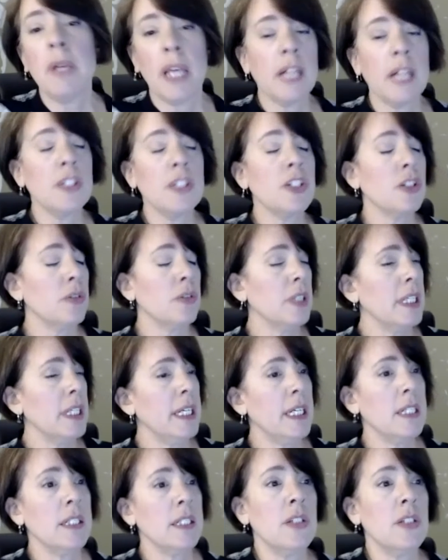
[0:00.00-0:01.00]
it certainly
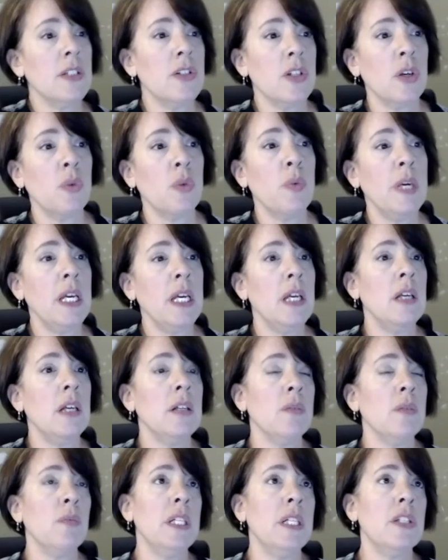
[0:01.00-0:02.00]
is. And so we
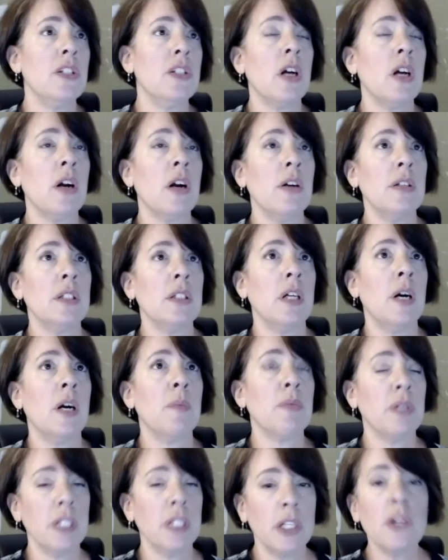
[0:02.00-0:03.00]
start
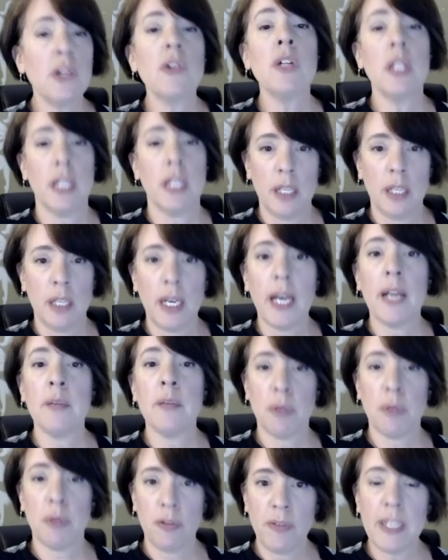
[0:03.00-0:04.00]
pretty early at
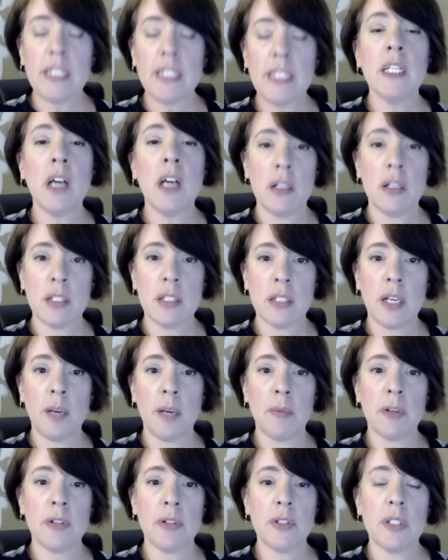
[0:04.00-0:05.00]
preventing
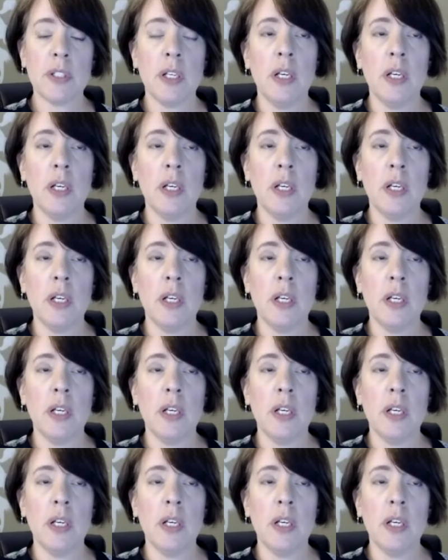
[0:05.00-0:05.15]
Alzheimer's.